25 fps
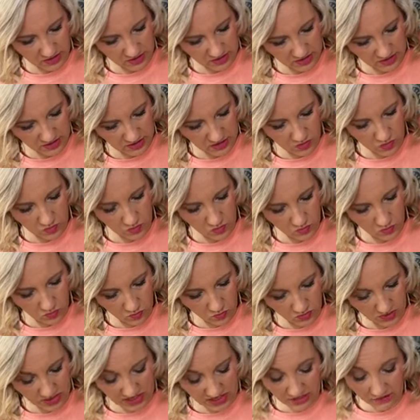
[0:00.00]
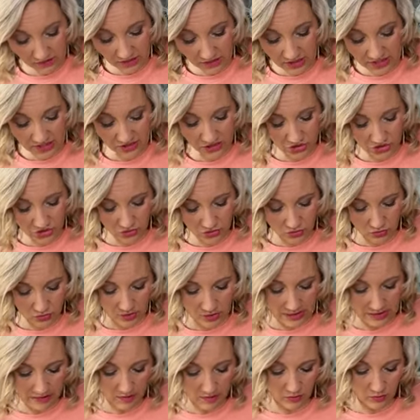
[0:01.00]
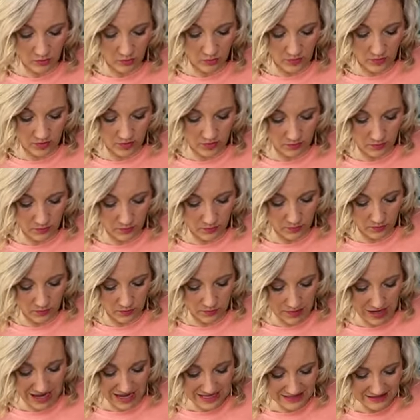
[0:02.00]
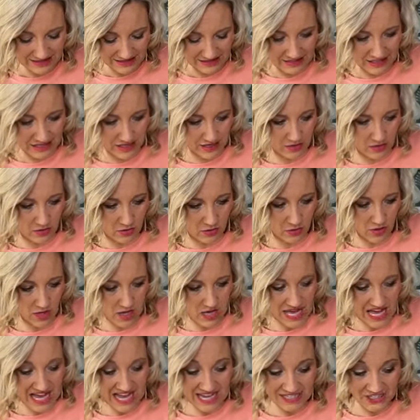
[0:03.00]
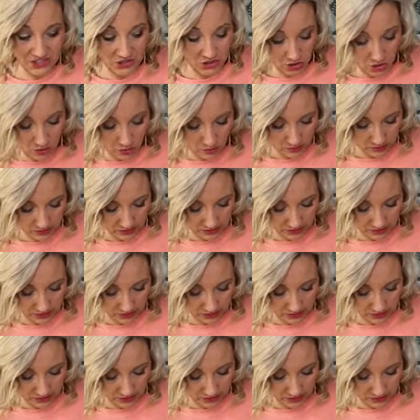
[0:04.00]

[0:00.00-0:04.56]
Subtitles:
I don't, whatever I do, it with my style, I don't